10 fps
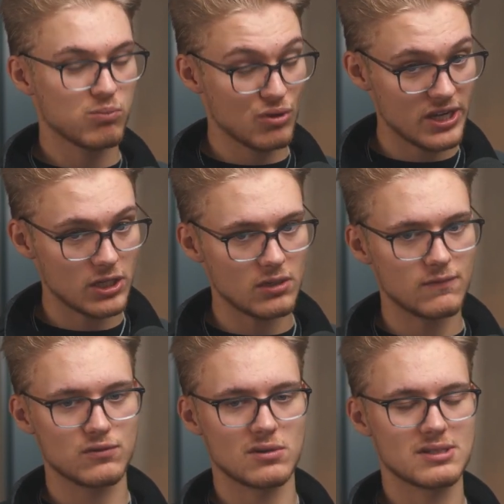Pretty good
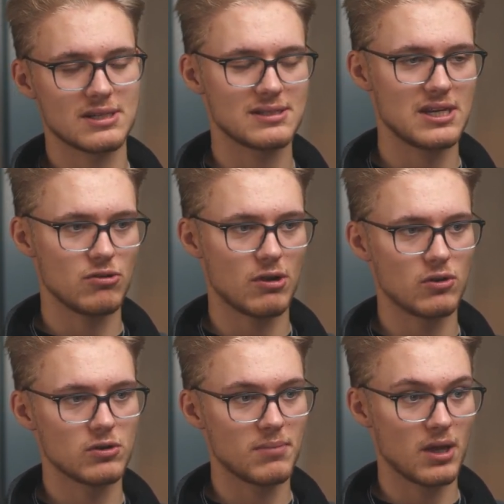for a
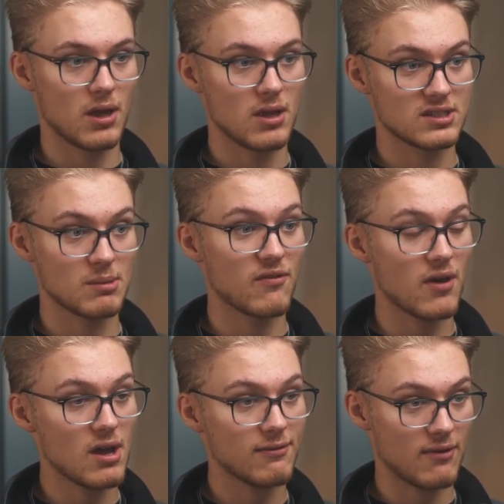16-year-old. But some of
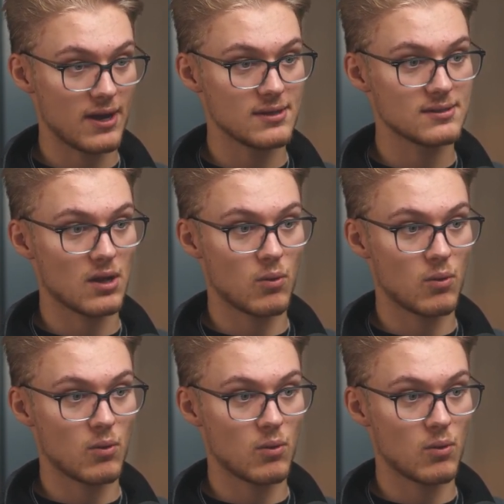her friends